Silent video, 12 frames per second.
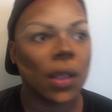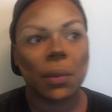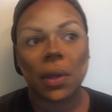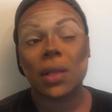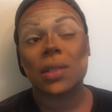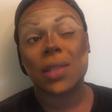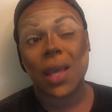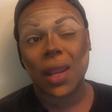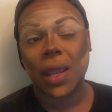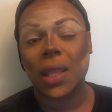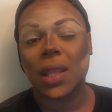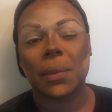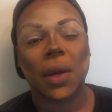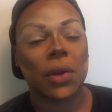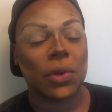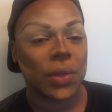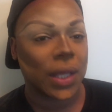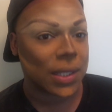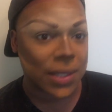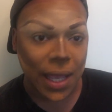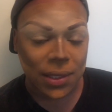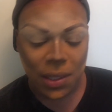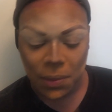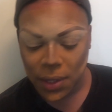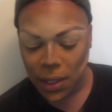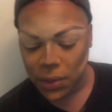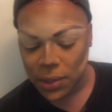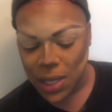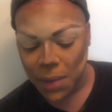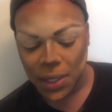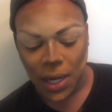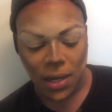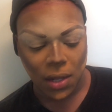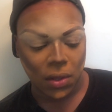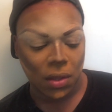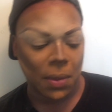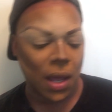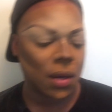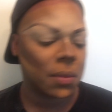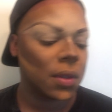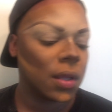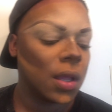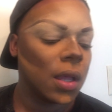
I'm gonna set it, and then I'm gonna do the exact same thing on the top that I did on the bottom.